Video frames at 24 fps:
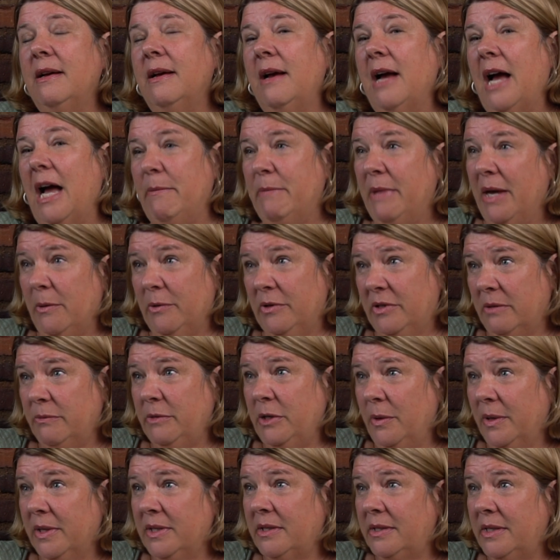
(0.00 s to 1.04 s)
I met with some
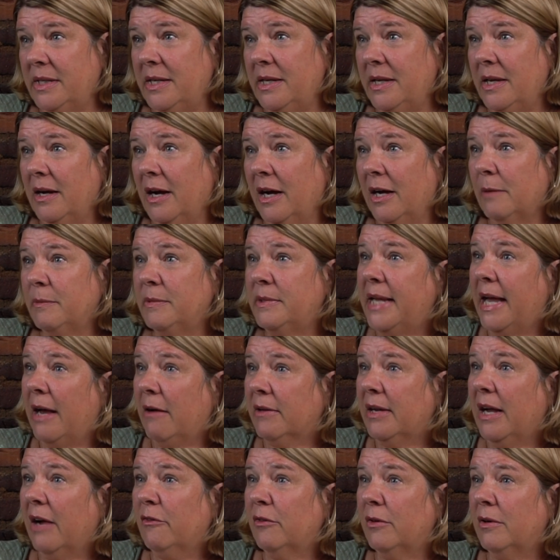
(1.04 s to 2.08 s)
UNC
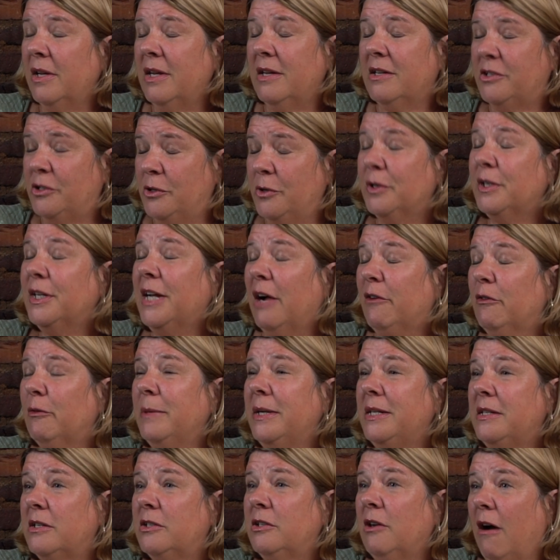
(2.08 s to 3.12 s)
student
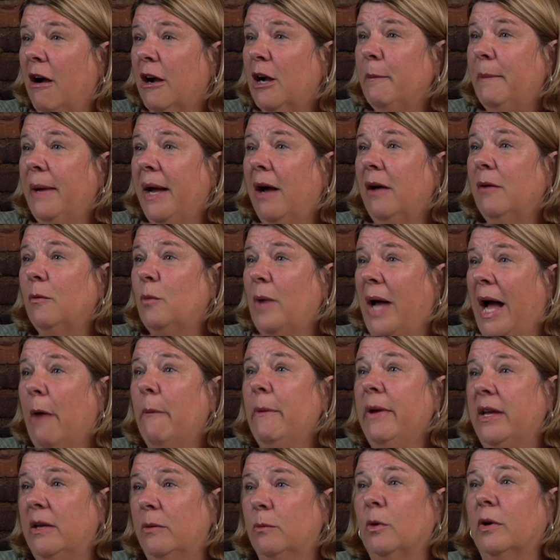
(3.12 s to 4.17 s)
government to talk about how we
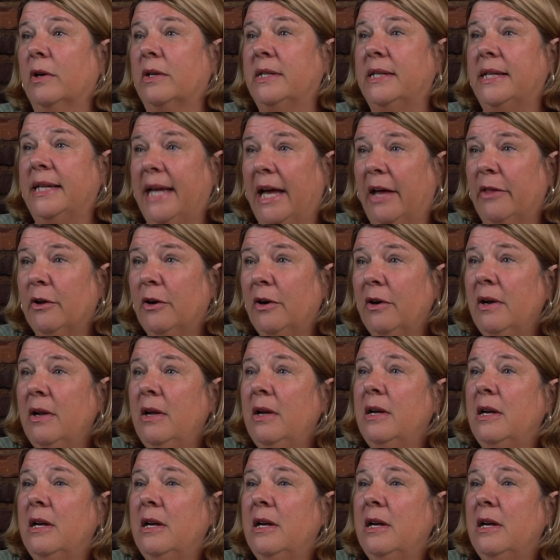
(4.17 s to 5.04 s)
can work together.